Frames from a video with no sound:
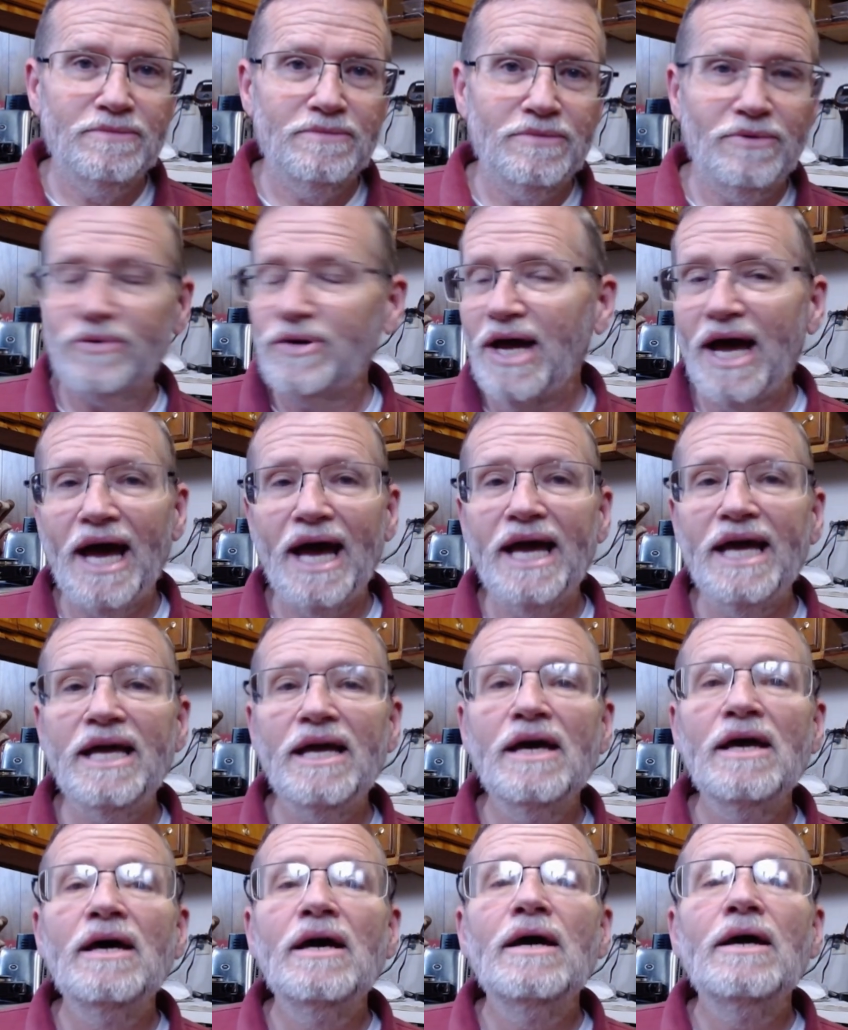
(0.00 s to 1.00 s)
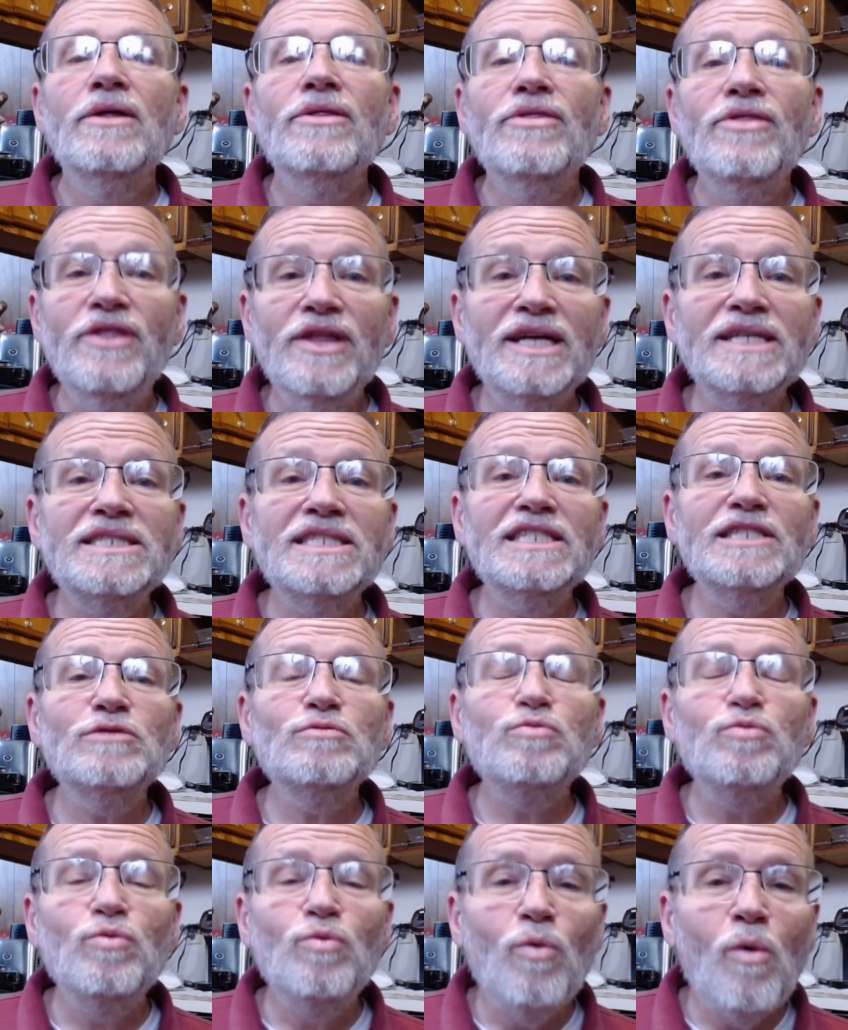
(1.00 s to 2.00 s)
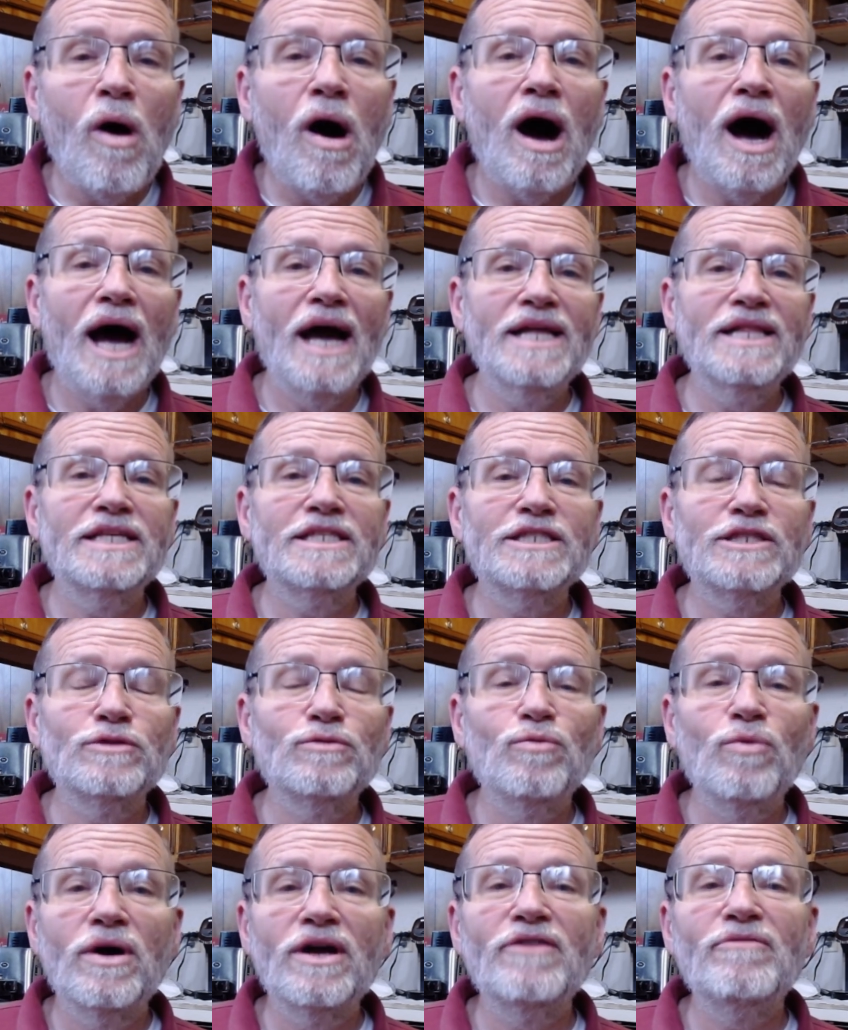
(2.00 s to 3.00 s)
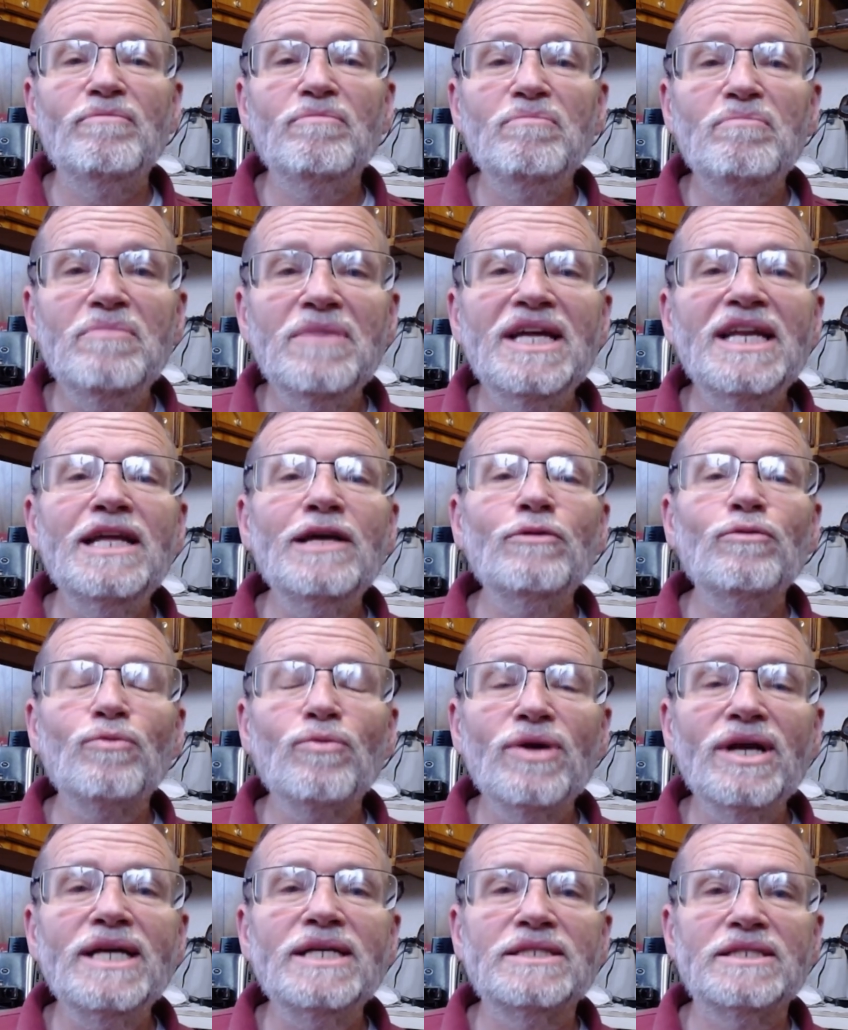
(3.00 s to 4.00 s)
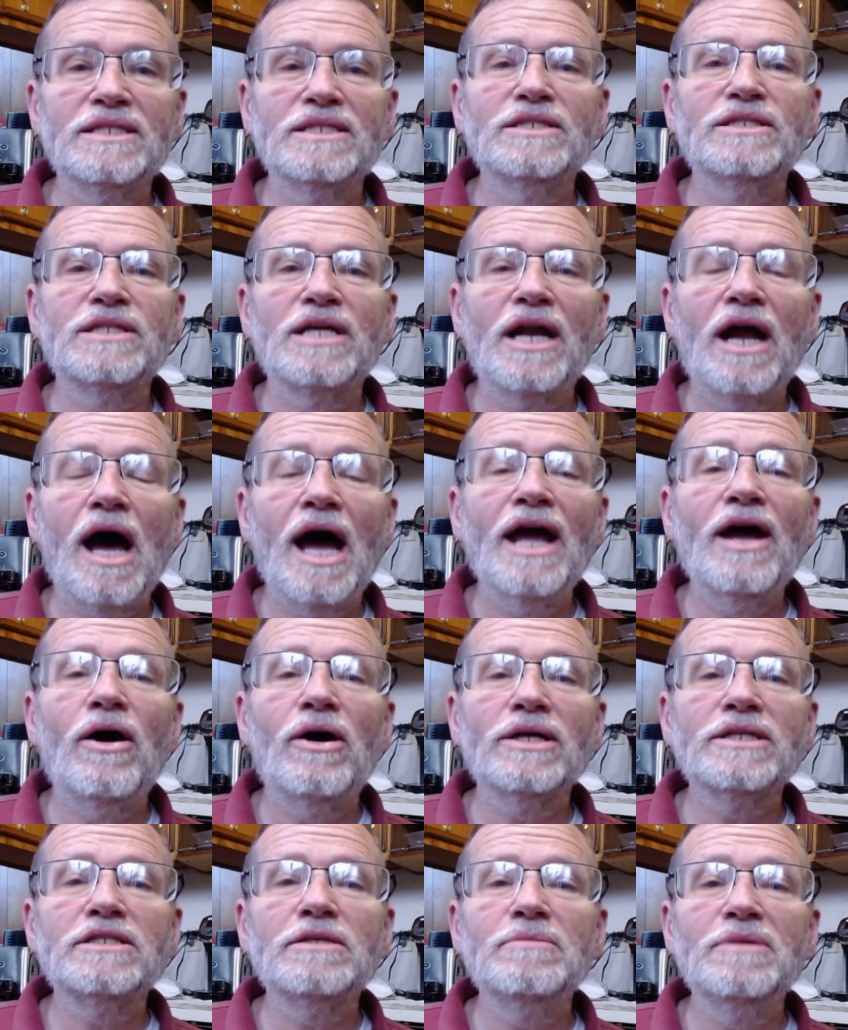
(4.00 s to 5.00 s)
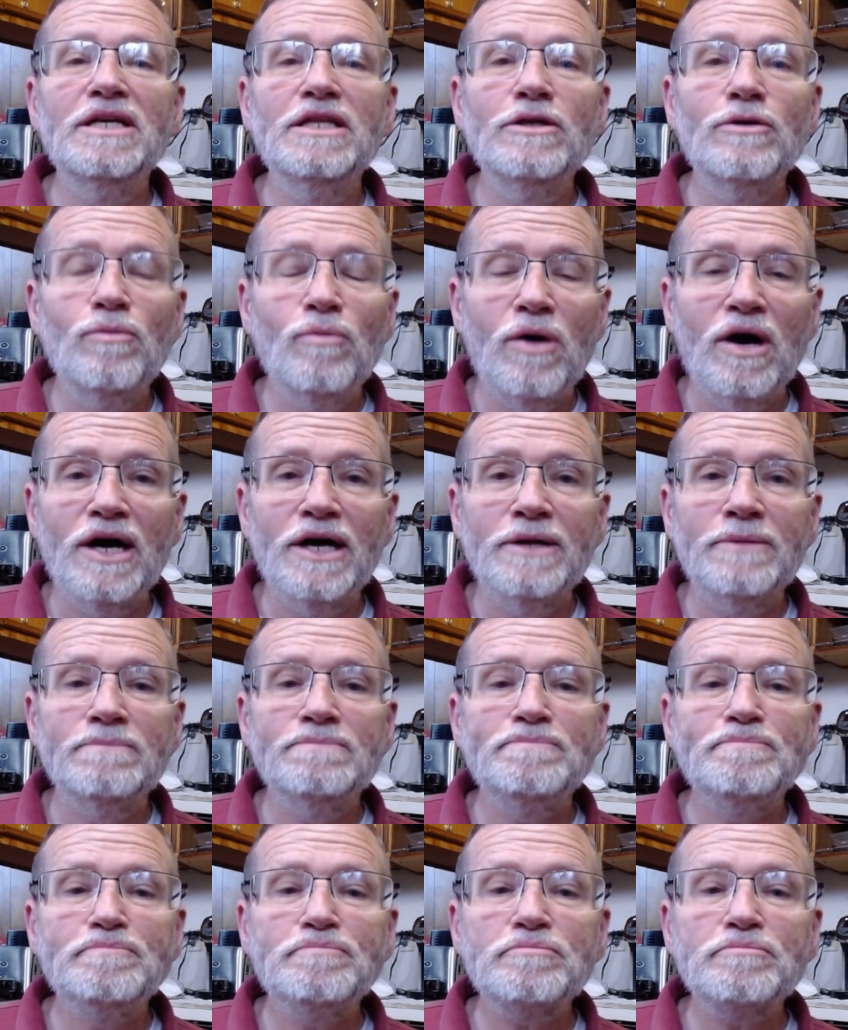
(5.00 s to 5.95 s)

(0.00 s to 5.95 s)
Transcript: Okay? This is why, this is one of many reasons that I ought to be the one